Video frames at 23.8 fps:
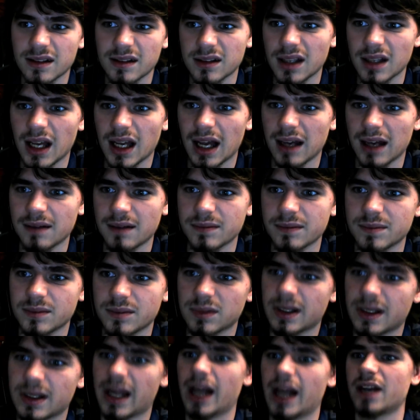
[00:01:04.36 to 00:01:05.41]
uh,
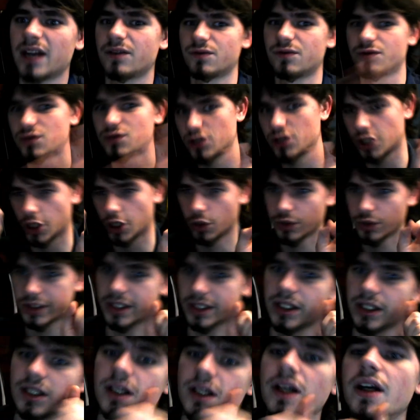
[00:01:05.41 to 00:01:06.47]
kind of
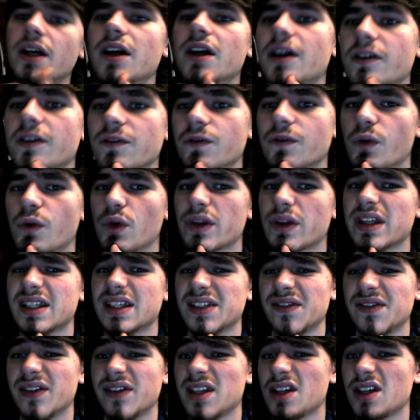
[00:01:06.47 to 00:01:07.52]
chosen for this
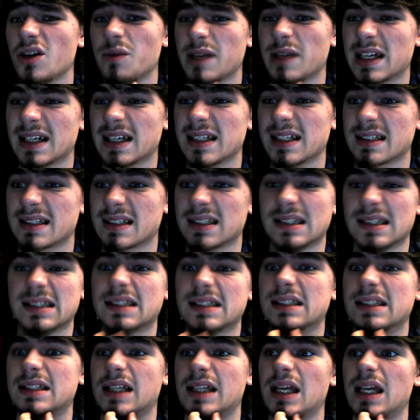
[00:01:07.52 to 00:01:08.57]
video because
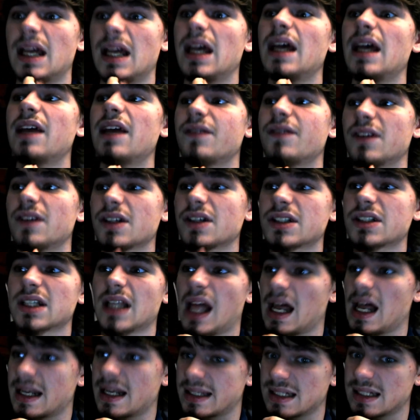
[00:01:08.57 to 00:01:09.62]
there's a
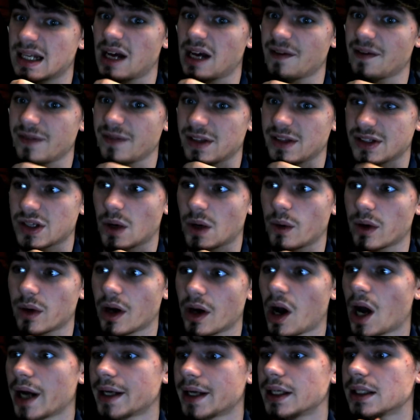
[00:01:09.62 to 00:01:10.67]
lot of stuff that's going
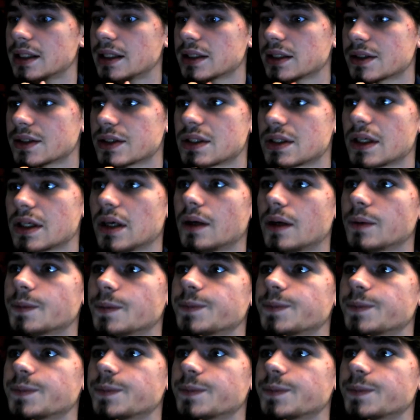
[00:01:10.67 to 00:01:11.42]
on. So